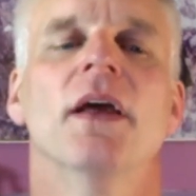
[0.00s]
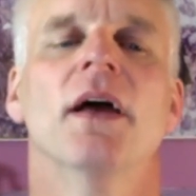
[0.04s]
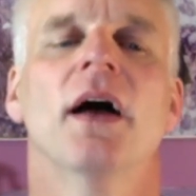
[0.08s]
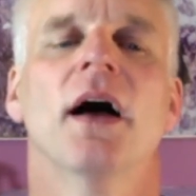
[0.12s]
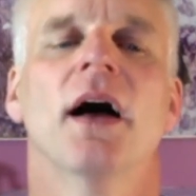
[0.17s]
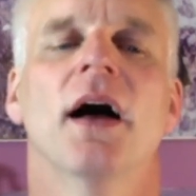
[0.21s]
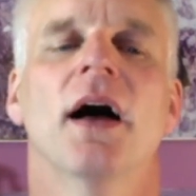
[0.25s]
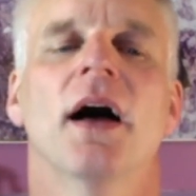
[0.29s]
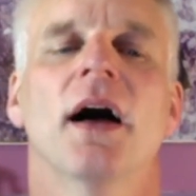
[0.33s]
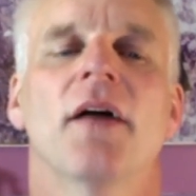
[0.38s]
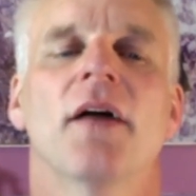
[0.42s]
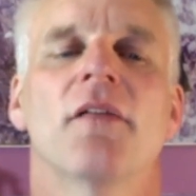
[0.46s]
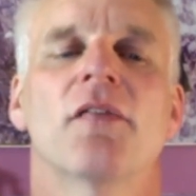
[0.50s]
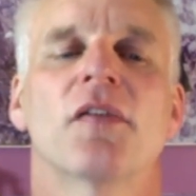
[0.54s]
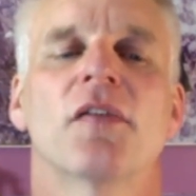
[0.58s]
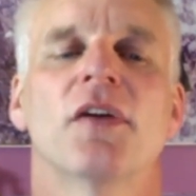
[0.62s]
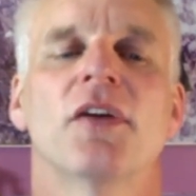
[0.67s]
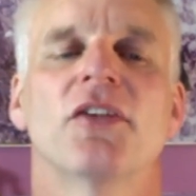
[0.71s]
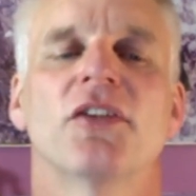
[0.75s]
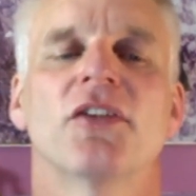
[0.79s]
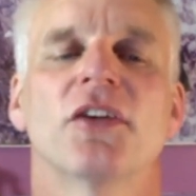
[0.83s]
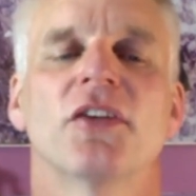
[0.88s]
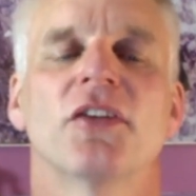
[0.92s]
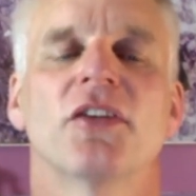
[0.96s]
For
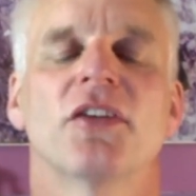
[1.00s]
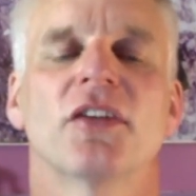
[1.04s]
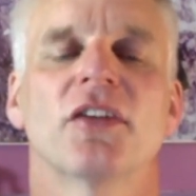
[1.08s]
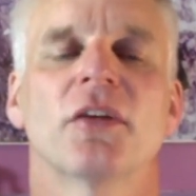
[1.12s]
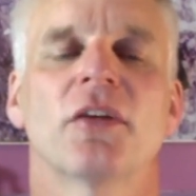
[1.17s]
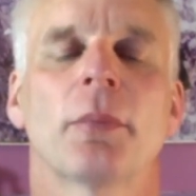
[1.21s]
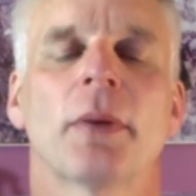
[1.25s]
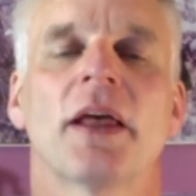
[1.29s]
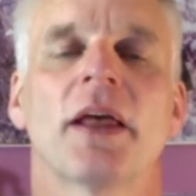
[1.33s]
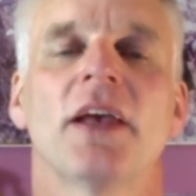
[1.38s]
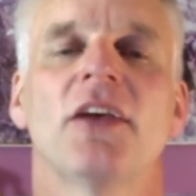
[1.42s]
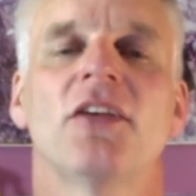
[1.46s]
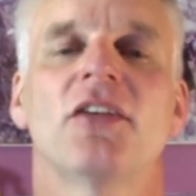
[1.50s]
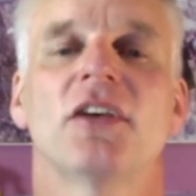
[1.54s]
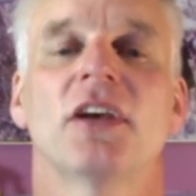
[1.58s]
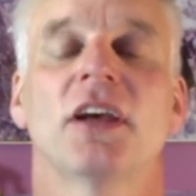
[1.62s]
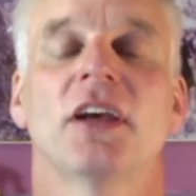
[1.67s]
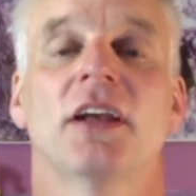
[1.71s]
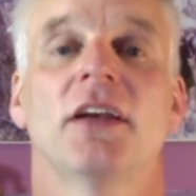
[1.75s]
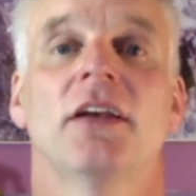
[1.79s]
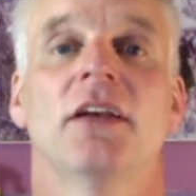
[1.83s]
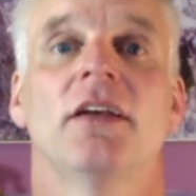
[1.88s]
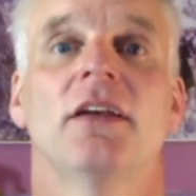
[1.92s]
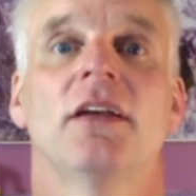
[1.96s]
instance, there's a place
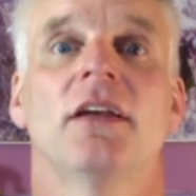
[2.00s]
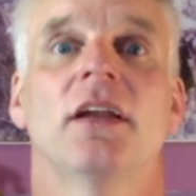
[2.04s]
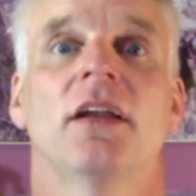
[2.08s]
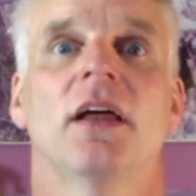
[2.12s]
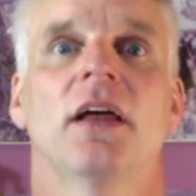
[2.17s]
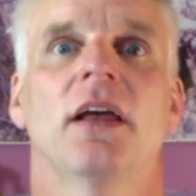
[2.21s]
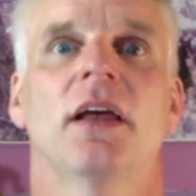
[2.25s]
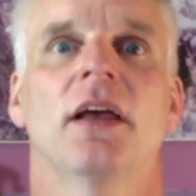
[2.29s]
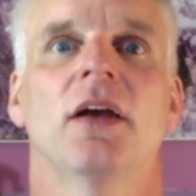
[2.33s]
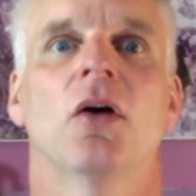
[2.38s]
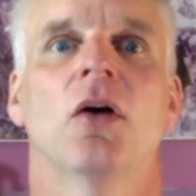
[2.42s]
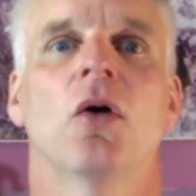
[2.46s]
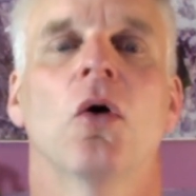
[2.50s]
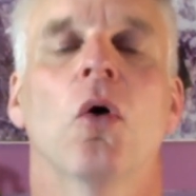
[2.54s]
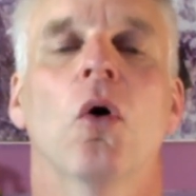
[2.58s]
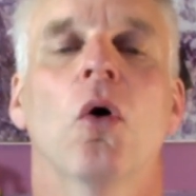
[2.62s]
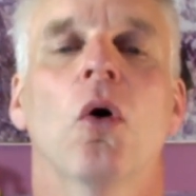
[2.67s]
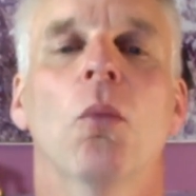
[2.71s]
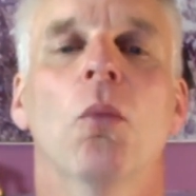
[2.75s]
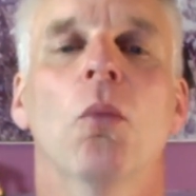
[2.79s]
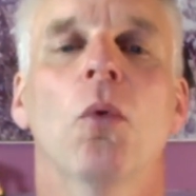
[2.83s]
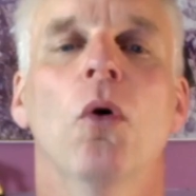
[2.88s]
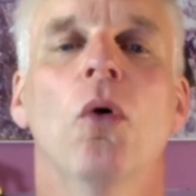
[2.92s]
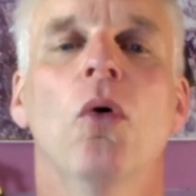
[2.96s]
in
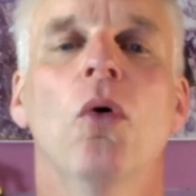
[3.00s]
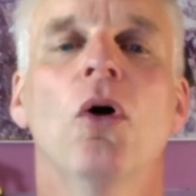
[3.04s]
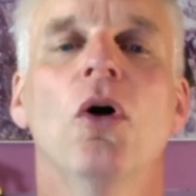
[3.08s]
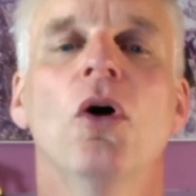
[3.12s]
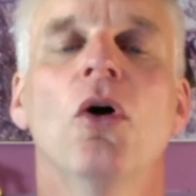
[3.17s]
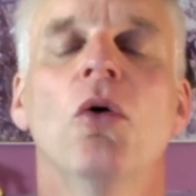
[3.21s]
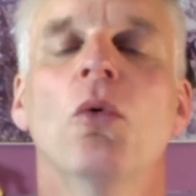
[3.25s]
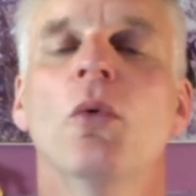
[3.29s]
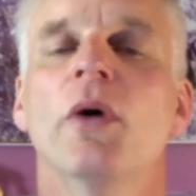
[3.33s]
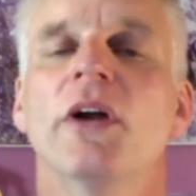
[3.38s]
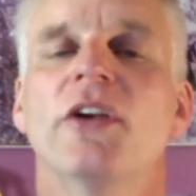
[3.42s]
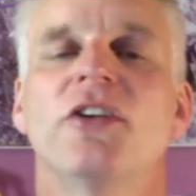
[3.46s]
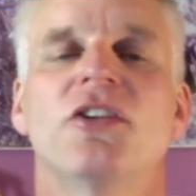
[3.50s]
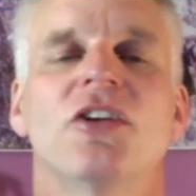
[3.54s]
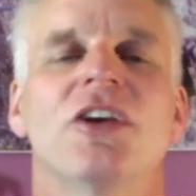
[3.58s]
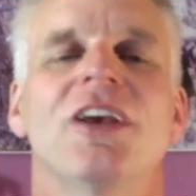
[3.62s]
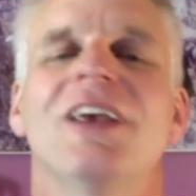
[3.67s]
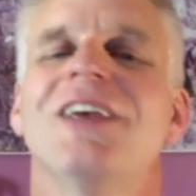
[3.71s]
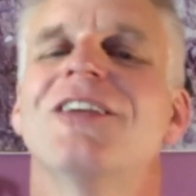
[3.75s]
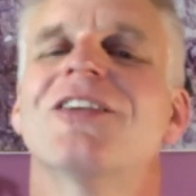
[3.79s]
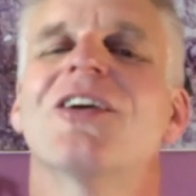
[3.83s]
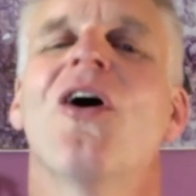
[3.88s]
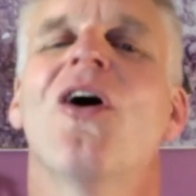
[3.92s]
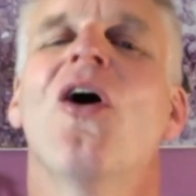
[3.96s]
Cornwall which
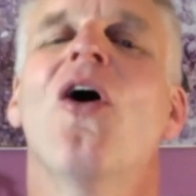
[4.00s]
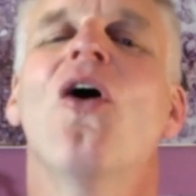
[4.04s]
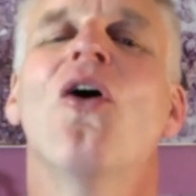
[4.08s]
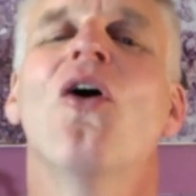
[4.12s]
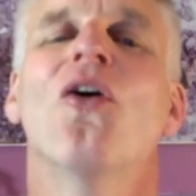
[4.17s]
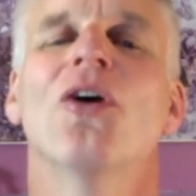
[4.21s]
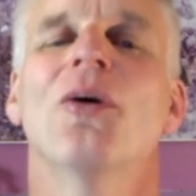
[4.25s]
is on a